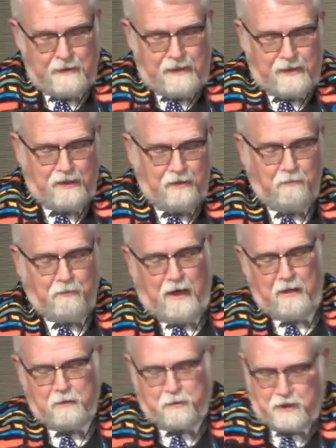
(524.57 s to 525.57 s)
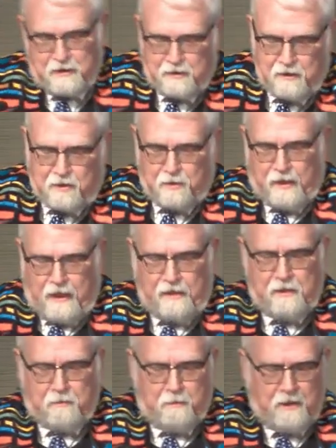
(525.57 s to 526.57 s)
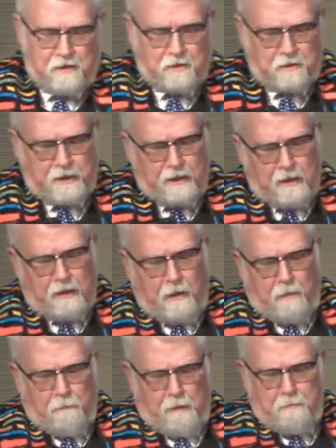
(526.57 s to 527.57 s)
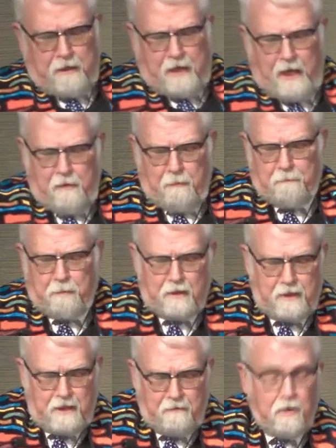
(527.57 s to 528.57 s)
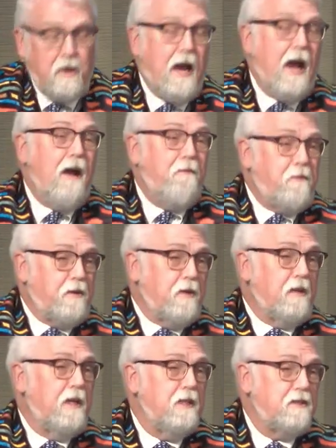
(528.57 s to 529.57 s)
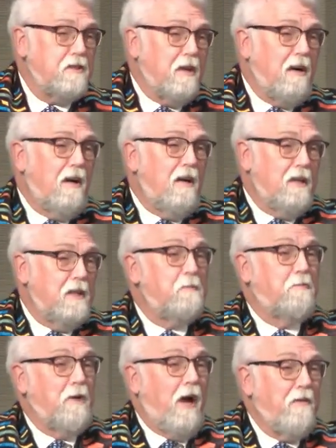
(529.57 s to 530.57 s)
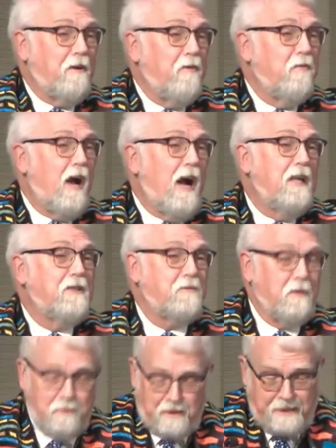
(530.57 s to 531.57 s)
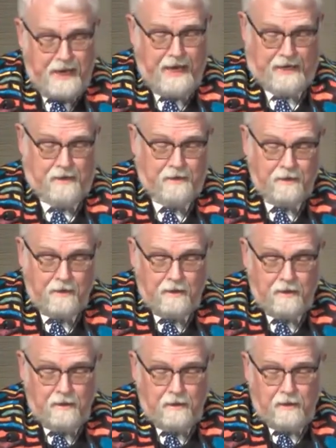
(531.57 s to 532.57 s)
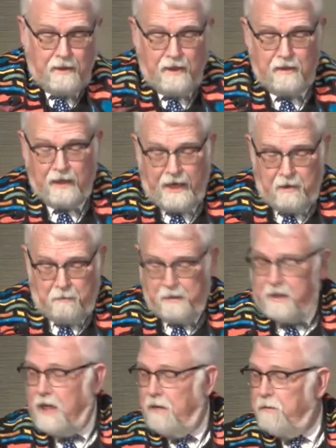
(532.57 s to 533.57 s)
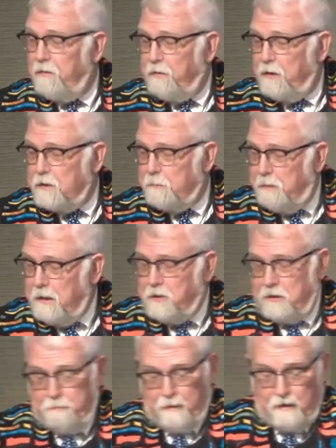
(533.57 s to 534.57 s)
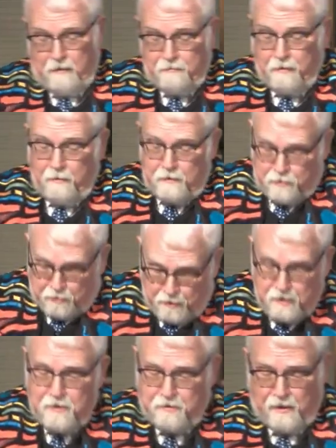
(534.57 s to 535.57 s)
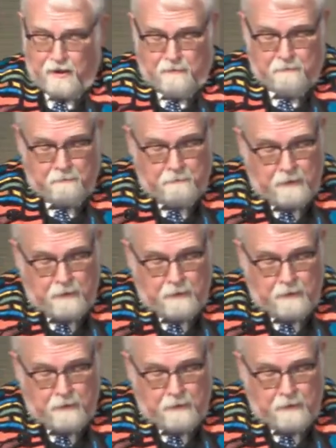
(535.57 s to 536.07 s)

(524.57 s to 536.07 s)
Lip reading: He didn't follow Jesus throughout his ministry, but became a believer after he saw his brother rise from the dead. He later became the first bishop of Jerusalem.